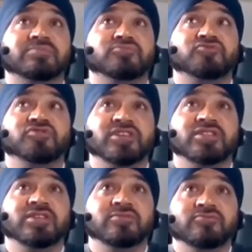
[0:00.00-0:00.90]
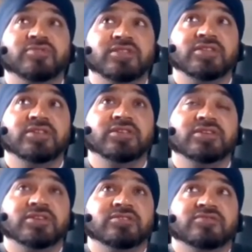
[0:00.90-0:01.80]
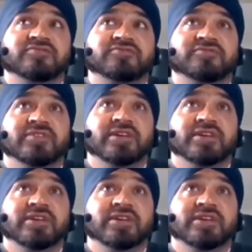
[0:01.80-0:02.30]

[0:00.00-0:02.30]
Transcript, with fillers: I'm really, really kind of,